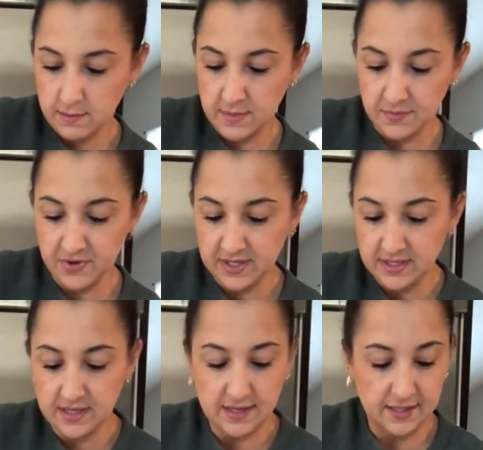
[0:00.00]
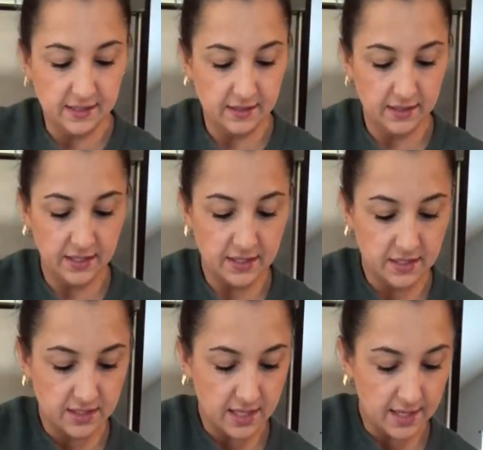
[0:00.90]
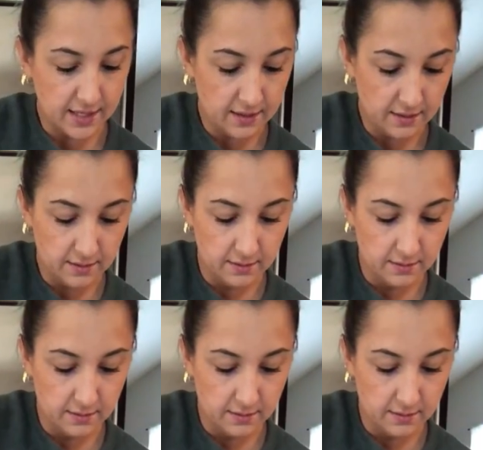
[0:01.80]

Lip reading: I'm going to press it on each side.